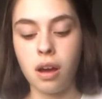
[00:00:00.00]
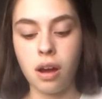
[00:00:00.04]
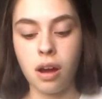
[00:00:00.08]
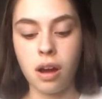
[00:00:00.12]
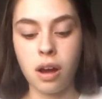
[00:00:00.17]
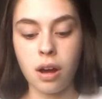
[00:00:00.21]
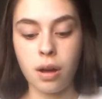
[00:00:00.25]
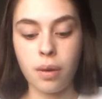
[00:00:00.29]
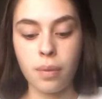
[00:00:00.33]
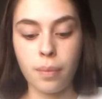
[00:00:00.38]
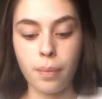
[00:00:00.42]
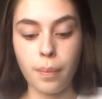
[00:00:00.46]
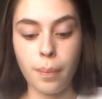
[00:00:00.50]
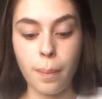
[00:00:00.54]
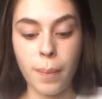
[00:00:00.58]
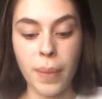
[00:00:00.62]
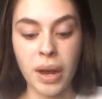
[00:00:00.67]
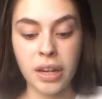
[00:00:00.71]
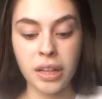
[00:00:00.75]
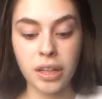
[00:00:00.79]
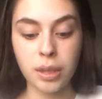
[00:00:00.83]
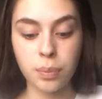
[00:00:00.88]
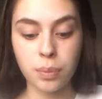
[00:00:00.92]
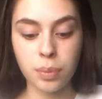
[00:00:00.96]

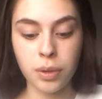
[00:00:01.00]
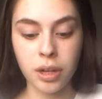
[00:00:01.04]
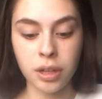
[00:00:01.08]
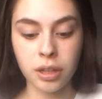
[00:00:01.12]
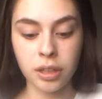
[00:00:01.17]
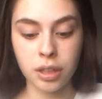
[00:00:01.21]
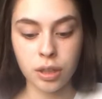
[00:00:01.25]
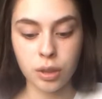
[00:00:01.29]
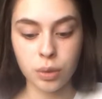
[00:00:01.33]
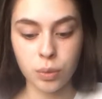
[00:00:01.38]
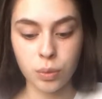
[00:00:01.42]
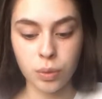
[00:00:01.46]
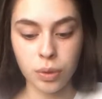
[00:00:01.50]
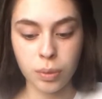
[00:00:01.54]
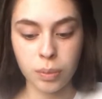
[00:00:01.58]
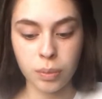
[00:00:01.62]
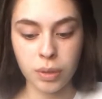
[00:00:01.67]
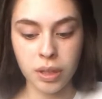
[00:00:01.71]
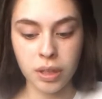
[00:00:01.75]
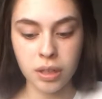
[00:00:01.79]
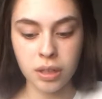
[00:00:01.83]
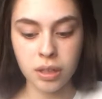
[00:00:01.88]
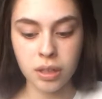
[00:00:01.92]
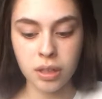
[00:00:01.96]
Many pregnant
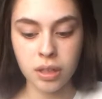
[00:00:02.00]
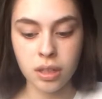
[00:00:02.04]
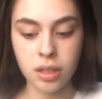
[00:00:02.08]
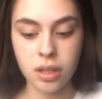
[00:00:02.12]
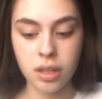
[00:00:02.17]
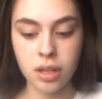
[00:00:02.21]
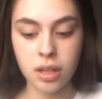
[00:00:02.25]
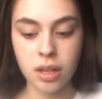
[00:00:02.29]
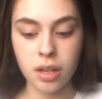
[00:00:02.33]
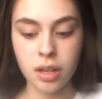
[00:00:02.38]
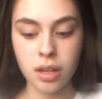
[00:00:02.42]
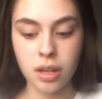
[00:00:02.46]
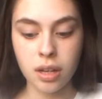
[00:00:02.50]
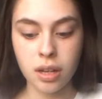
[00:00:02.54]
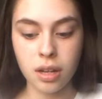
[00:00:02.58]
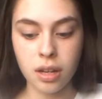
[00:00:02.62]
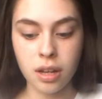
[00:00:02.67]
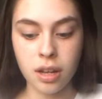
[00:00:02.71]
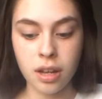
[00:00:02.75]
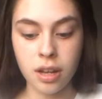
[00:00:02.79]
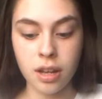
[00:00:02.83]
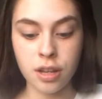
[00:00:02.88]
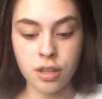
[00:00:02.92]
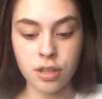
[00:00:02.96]
women
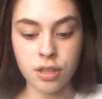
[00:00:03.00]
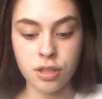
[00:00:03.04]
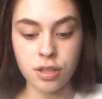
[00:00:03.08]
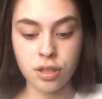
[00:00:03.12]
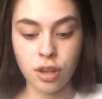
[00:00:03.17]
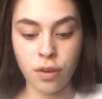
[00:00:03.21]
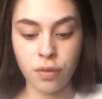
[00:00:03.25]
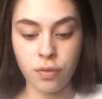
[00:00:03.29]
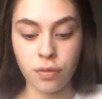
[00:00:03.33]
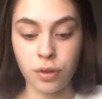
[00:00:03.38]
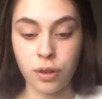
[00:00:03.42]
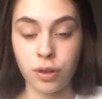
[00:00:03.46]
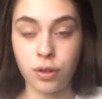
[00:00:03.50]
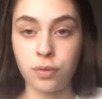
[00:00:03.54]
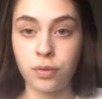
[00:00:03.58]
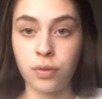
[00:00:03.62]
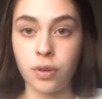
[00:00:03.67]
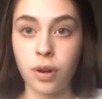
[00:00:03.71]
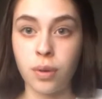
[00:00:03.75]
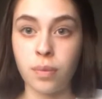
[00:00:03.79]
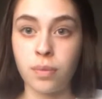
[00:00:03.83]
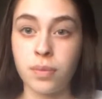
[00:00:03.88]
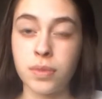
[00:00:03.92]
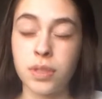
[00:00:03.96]
suffered
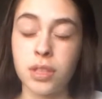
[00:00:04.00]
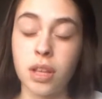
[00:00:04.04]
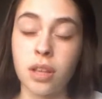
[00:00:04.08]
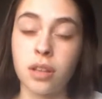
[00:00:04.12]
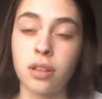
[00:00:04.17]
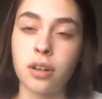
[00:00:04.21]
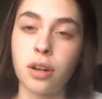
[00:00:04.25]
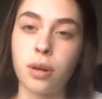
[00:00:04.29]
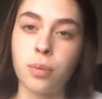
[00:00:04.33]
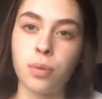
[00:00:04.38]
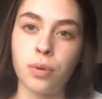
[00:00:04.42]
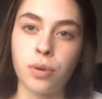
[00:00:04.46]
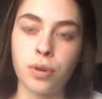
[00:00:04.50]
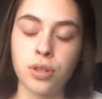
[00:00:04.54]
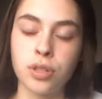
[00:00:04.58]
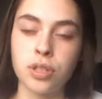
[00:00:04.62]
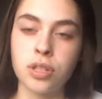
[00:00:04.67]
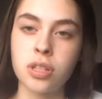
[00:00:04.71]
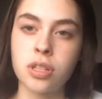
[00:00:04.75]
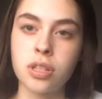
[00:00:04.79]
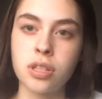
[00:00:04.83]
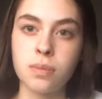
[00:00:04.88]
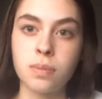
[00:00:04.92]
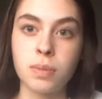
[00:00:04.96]
from sudden
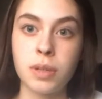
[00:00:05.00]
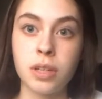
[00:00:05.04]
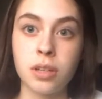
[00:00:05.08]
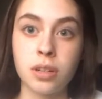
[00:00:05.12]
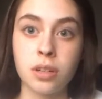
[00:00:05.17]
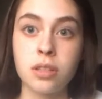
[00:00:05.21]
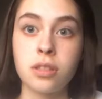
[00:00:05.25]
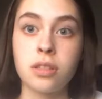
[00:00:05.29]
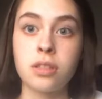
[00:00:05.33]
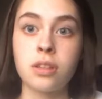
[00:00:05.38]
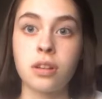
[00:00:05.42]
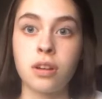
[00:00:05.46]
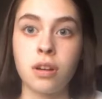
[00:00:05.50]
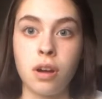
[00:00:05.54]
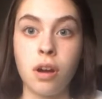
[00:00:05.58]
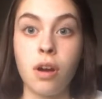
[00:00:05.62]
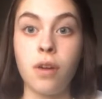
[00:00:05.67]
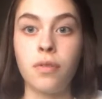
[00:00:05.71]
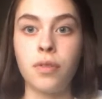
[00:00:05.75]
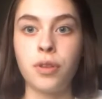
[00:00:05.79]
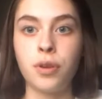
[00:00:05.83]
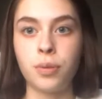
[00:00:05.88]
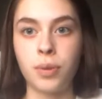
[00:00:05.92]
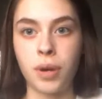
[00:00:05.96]
abortions because
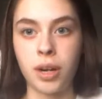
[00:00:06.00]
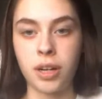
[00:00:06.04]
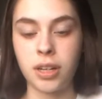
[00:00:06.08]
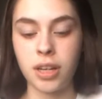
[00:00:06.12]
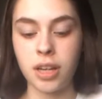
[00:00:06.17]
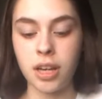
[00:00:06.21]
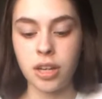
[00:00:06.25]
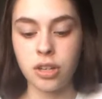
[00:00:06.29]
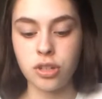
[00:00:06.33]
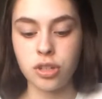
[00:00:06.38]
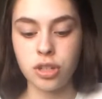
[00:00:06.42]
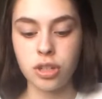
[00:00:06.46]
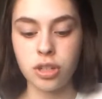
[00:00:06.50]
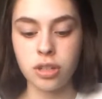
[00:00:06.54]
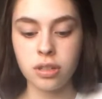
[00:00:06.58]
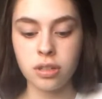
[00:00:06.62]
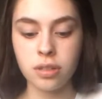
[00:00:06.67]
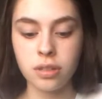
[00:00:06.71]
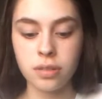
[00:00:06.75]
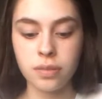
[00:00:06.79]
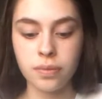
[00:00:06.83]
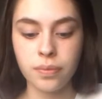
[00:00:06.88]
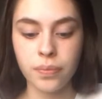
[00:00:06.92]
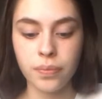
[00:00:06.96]
of the
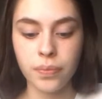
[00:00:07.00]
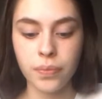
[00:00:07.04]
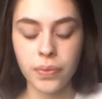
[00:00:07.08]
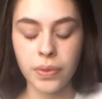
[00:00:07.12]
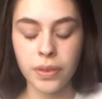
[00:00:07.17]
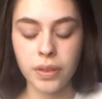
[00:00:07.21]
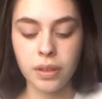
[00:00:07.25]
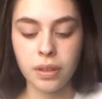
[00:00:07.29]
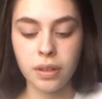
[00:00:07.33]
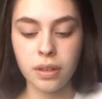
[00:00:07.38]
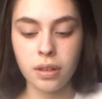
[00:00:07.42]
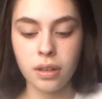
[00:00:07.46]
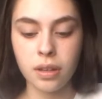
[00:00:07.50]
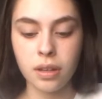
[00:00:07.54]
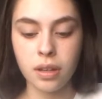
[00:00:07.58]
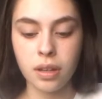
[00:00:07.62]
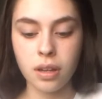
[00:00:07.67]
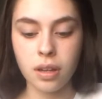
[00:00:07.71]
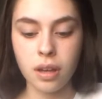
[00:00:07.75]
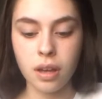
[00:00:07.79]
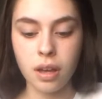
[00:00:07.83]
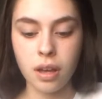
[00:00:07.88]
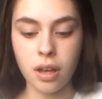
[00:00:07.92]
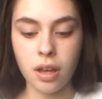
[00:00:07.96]
radiation,
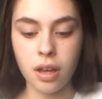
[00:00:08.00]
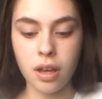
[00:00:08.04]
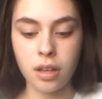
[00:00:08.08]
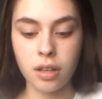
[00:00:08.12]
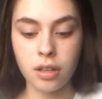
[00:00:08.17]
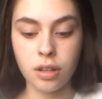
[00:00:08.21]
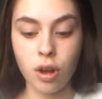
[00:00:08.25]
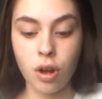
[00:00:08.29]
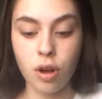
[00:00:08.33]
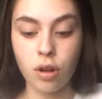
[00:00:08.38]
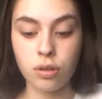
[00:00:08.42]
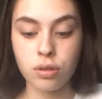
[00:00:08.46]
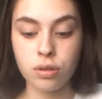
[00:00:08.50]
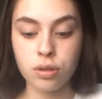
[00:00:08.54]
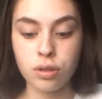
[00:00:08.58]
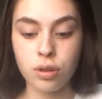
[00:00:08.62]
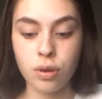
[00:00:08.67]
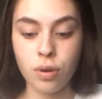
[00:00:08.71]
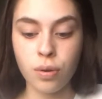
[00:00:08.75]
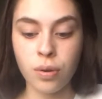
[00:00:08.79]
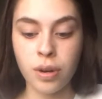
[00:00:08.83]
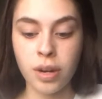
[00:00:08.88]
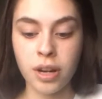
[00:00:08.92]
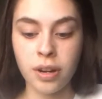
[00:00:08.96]
and
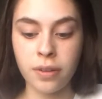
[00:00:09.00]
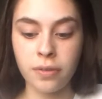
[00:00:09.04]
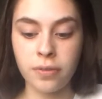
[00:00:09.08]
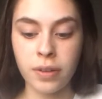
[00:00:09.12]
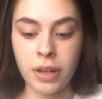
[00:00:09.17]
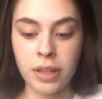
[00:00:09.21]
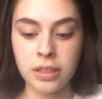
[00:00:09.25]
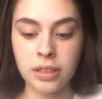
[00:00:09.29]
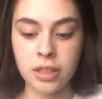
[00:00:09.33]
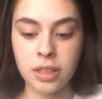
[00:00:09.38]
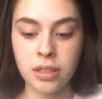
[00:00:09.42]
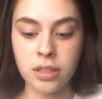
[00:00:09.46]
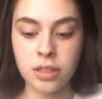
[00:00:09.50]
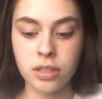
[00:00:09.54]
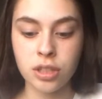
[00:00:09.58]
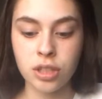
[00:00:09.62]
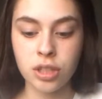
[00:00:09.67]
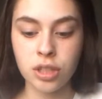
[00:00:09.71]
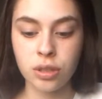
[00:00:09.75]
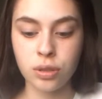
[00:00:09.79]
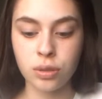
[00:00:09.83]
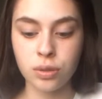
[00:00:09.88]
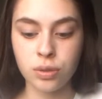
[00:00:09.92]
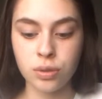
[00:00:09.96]
also it affected
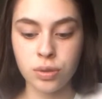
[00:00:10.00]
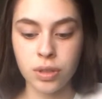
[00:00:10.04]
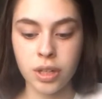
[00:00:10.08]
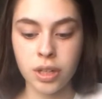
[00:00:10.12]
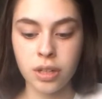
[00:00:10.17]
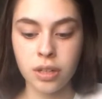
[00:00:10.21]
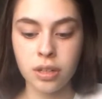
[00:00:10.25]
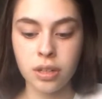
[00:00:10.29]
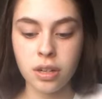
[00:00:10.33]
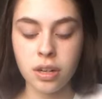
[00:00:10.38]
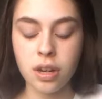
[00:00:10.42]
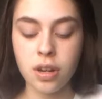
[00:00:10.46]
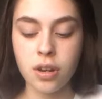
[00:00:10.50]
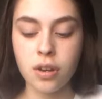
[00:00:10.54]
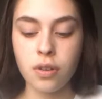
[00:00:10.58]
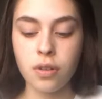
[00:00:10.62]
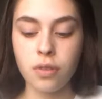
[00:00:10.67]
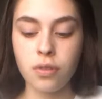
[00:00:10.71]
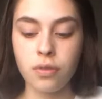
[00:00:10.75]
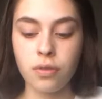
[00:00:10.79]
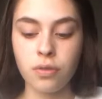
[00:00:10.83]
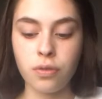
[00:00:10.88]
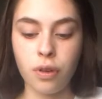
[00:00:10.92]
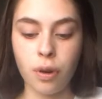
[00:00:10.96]
children
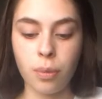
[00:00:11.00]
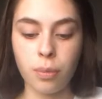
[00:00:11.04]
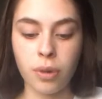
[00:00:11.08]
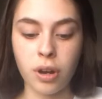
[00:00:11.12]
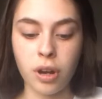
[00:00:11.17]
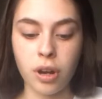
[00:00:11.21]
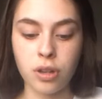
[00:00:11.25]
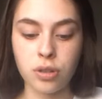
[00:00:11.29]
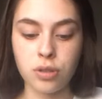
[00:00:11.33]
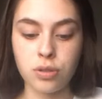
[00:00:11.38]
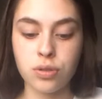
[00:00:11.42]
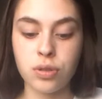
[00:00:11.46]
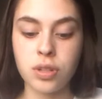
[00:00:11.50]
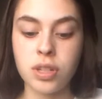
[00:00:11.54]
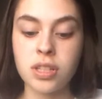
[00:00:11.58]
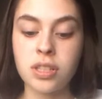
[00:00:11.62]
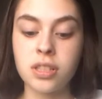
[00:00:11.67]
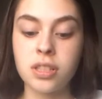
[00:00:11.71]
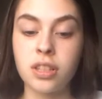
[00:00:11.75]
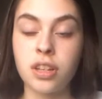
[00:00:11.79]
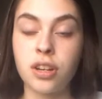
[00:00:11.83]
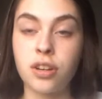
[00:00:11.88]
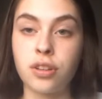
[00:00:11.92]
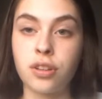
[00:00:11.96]
from
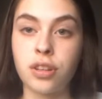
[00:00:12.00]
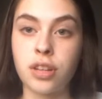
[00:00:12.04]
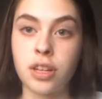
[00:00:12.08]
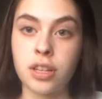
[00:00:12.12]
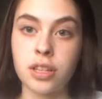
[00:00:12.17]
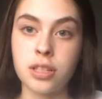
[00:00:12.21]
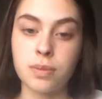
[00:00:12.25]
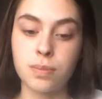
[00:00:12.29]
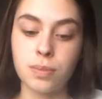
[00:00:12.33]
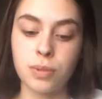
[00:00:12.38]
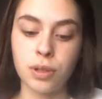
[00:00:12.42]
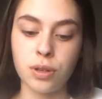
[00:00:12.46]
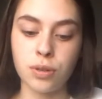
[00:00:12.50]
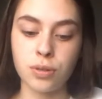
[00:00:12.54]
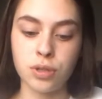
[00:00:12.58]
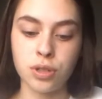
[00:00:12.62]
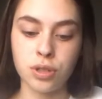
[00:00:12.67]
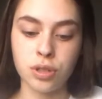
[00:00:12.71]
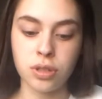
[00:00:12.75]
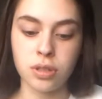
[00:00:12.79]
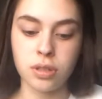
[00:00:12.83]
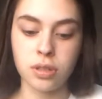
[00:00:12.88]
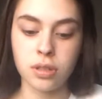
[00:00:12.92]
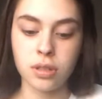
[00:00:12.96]
countries near the
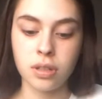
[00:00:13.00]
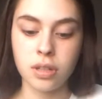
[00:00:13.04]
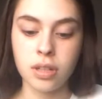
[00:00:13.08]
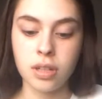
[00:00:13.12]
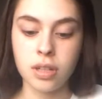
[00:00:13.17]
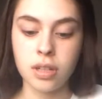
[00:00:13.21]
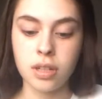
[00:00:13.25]
explosion